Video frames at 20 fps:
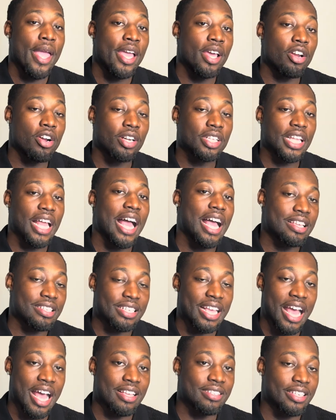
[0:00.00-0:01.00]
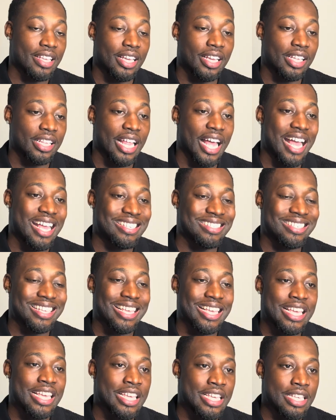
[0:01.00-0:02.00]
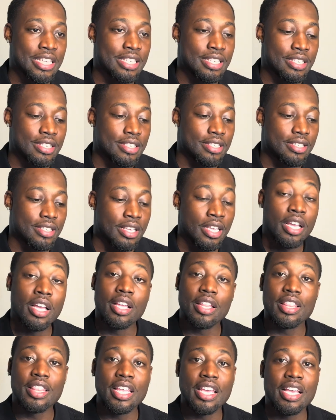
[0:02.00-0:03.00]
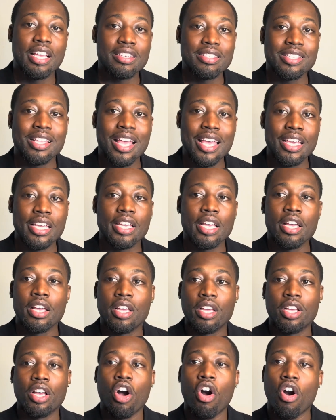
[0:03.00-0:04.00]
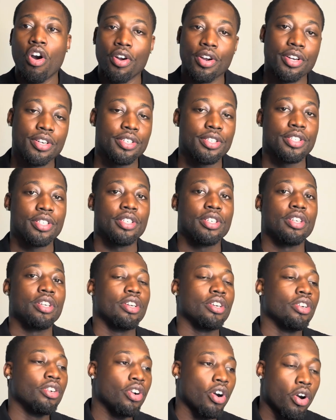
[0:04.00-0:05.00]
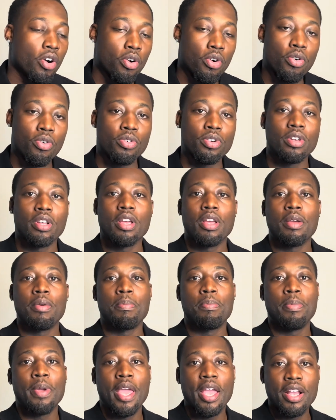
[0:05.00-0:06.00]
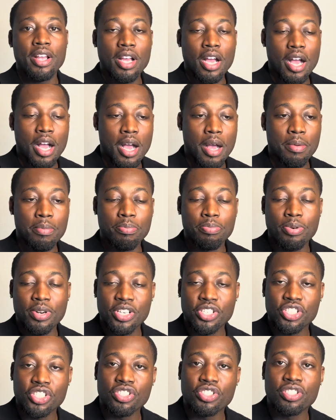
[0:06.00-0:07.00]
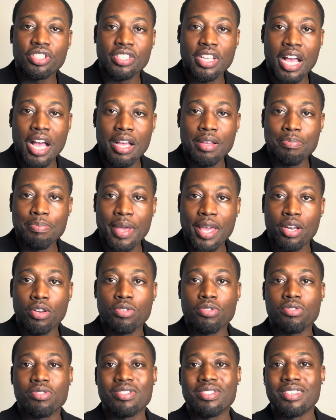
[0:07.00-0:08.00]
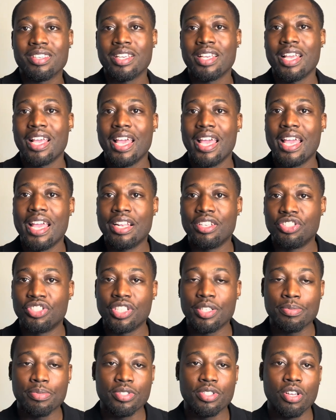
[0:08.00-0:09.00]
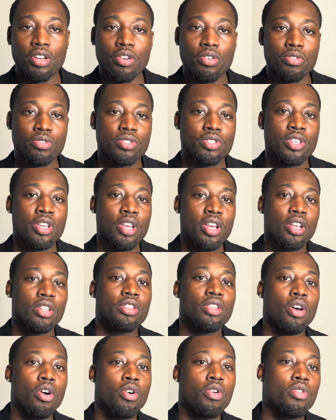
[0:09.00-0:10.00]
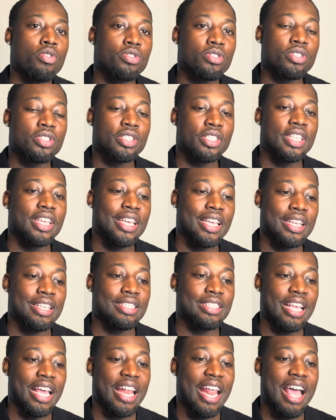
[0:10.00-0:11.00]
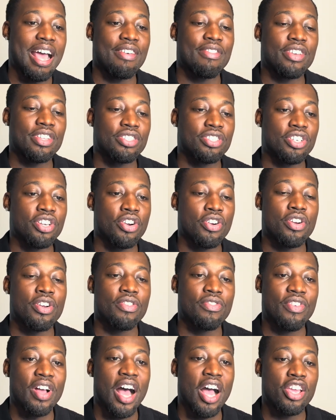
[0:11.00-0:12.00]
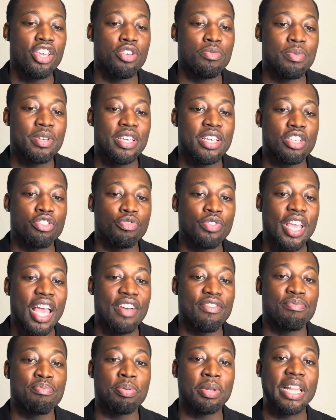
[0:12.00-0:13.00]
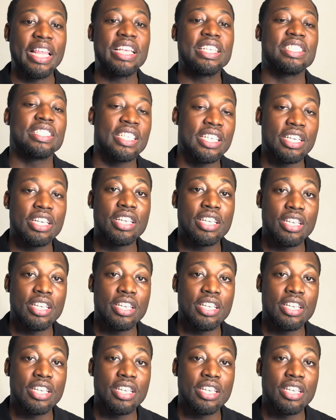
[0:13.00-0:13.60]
And our last asset class is things like art, gold, precious metals, and gemstones. Those are things that have its current value because we have placed it